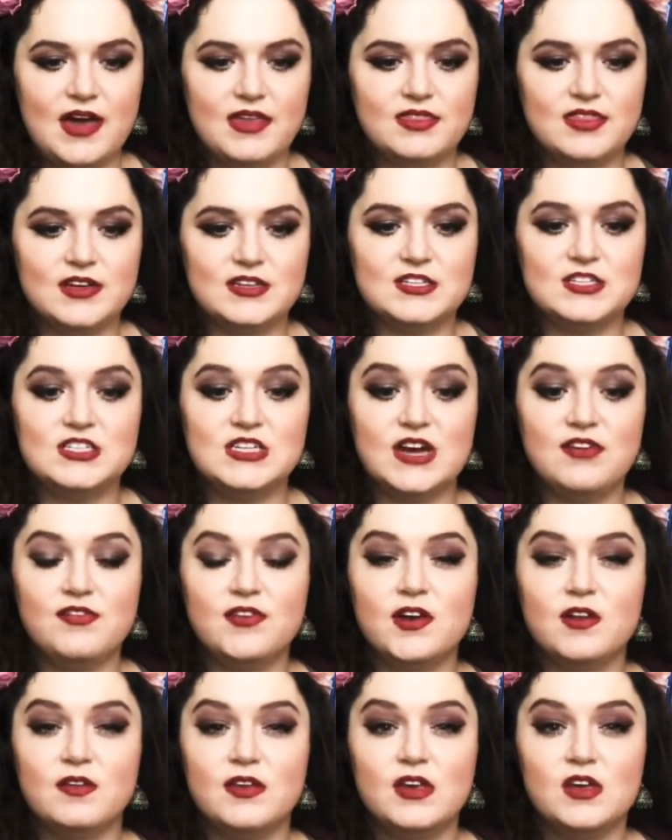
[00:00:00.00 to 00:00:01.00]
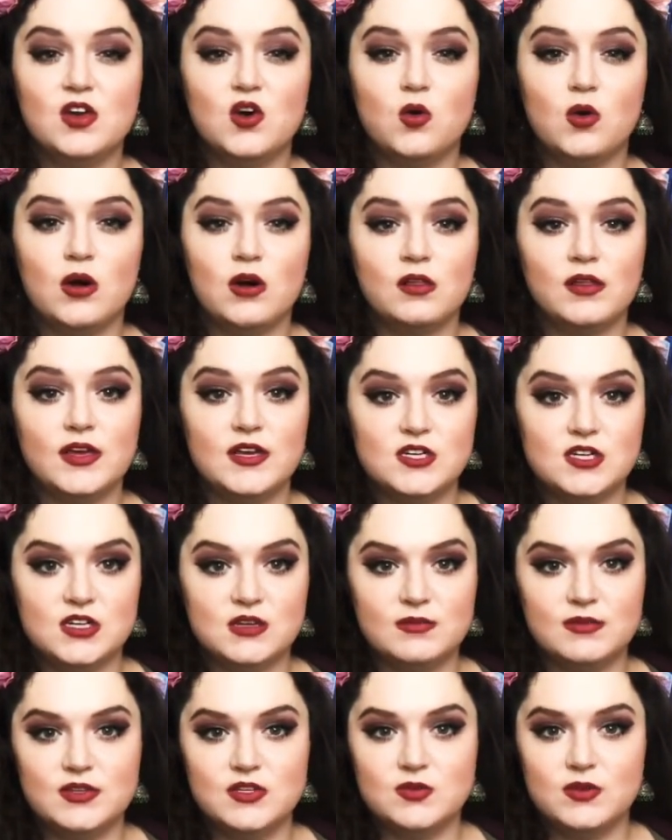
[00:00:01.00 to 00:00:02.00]
And there's definitely a
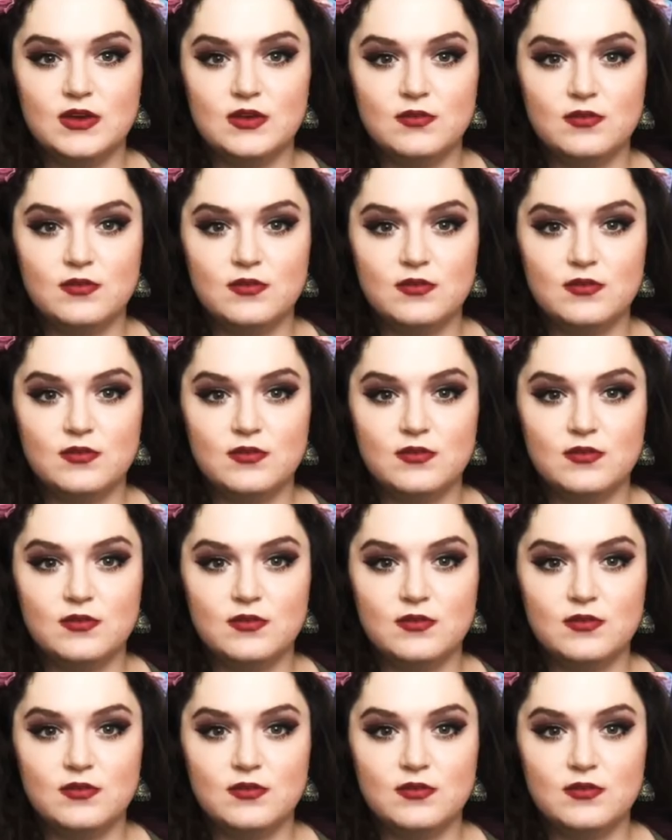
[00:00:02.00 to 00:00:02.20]
correlation between